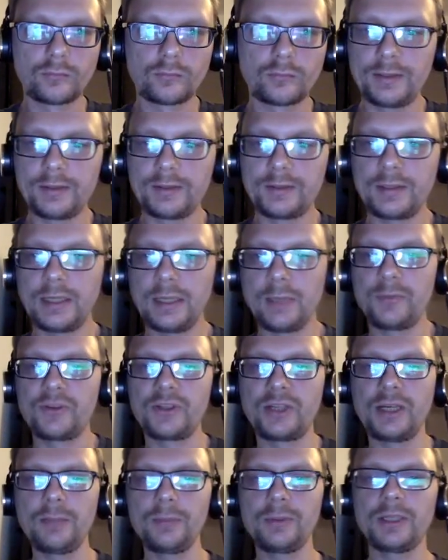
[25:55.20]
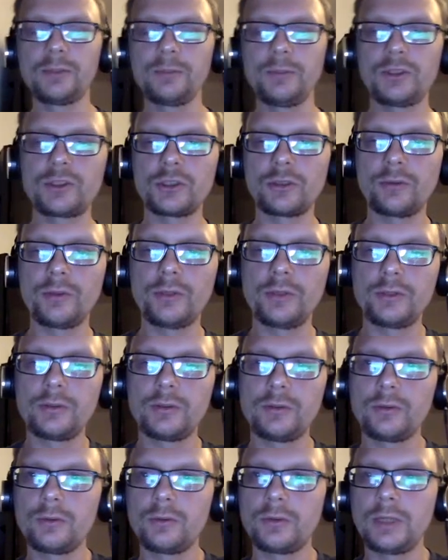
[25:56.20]
Time's up. Let me show
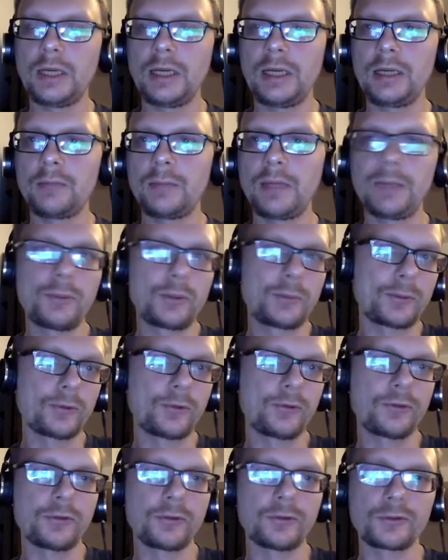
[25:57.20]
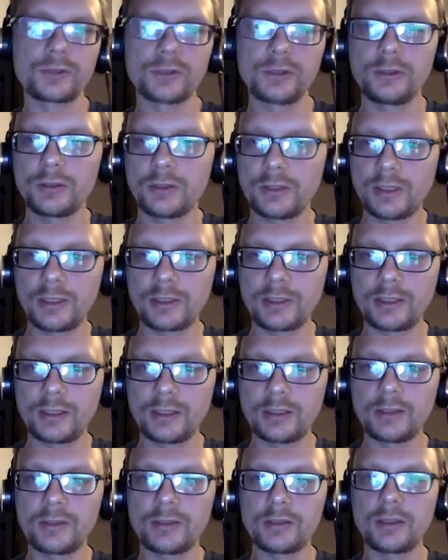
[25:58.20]
you my proposed solution.
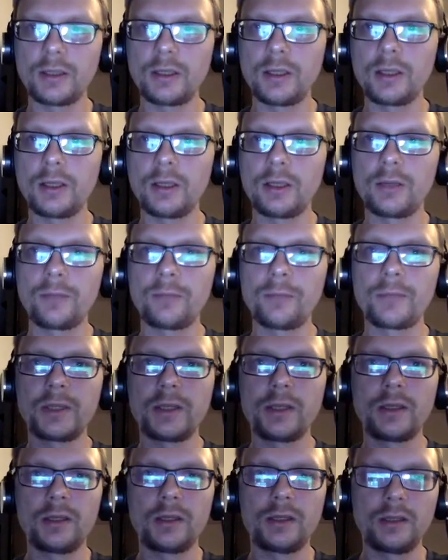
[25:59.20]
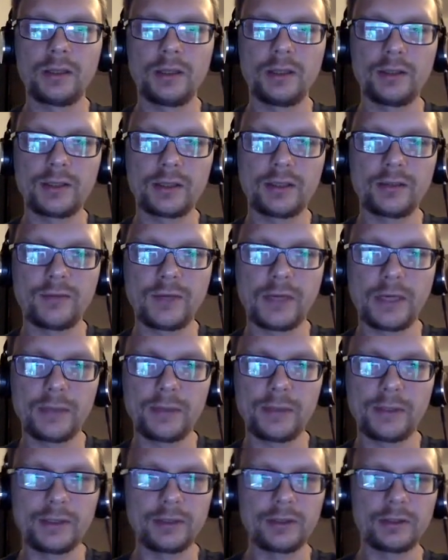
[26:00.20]
Again, it can vary